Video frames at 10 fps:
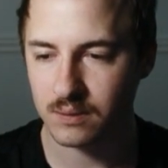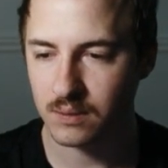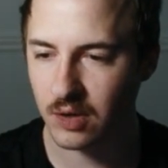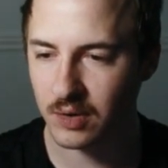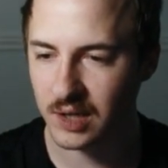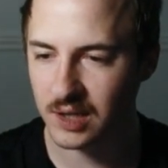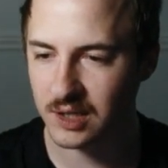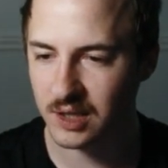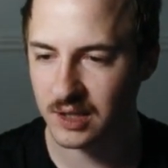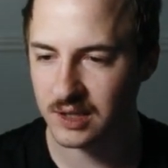Getting into the
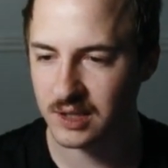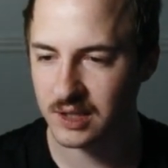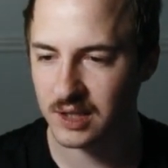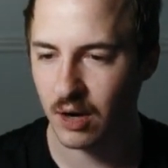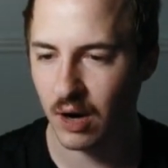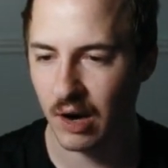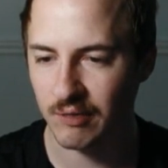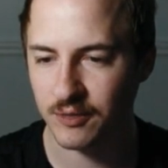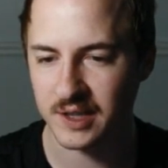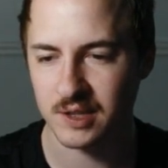next thing, offer
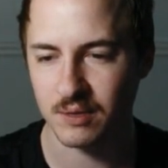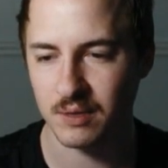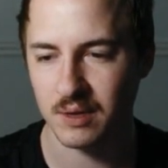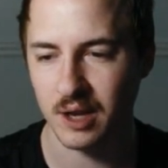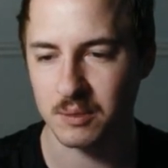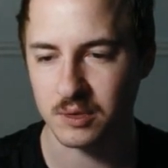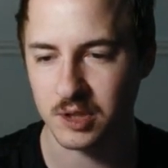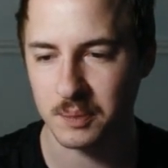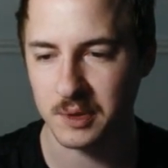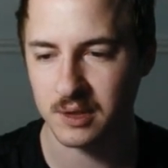fast and reliable
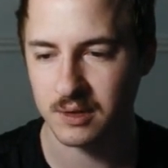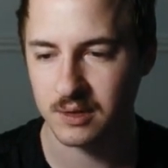shipping.